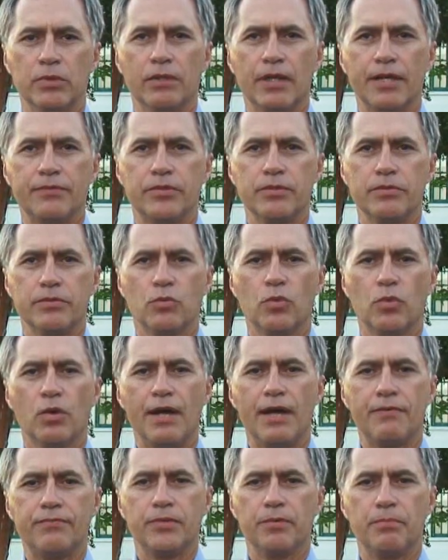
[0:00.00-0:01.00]
we'll have to we'll
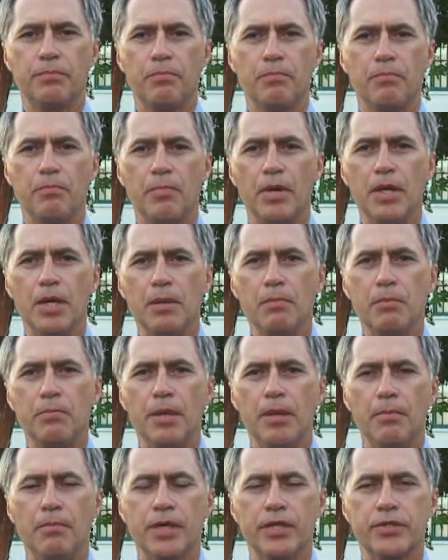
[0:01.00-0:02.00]
have to be
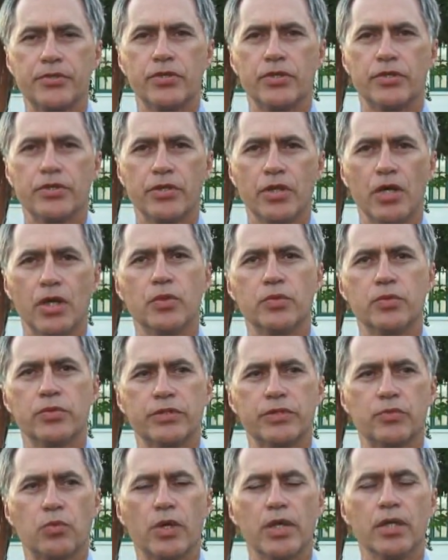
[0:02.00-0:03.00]
a minister to those
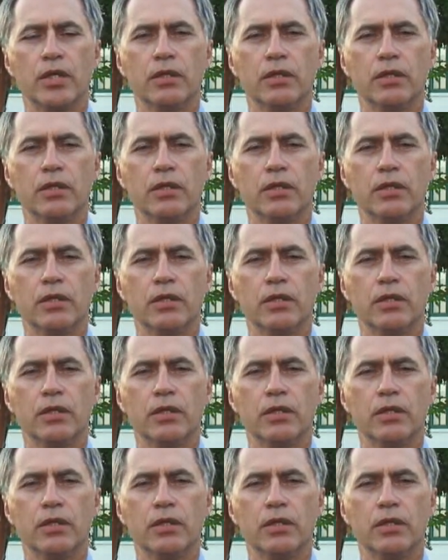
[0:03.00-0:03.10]
as well.